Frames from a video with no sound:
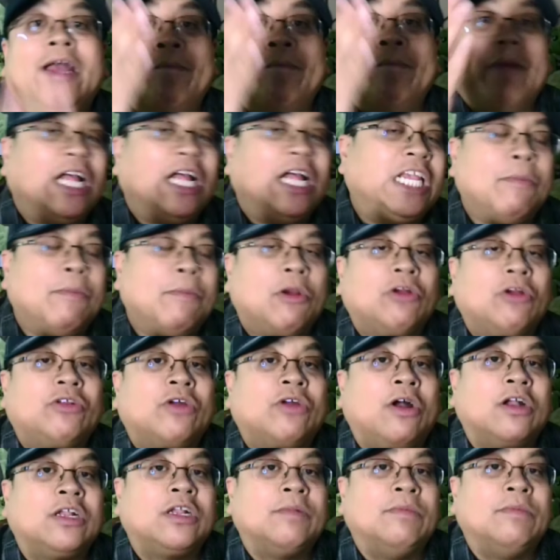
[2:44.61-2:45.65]
Balky
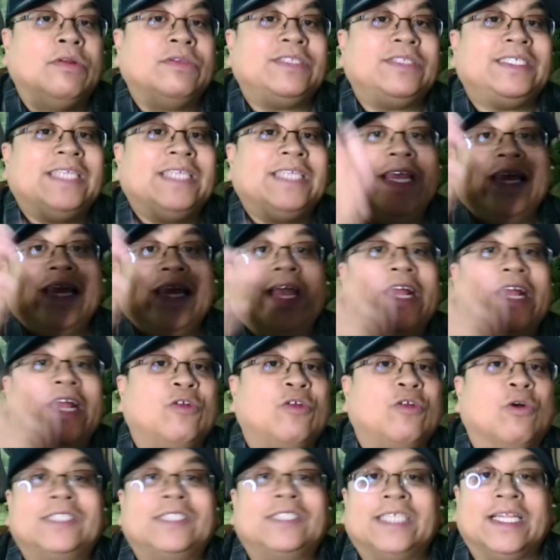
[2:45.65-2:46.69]
Bartokamos, and
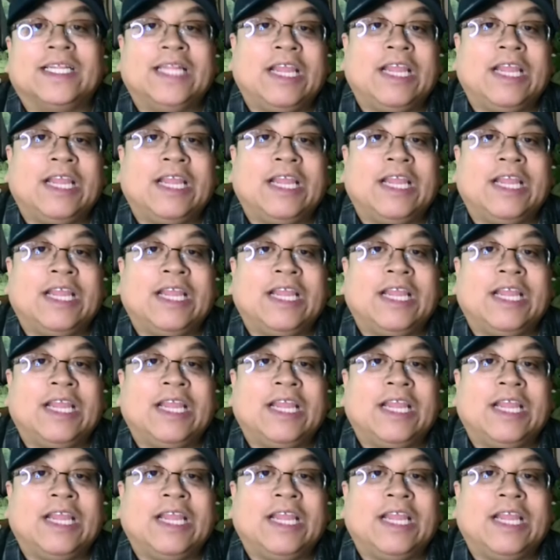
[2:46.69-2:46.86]
Cousin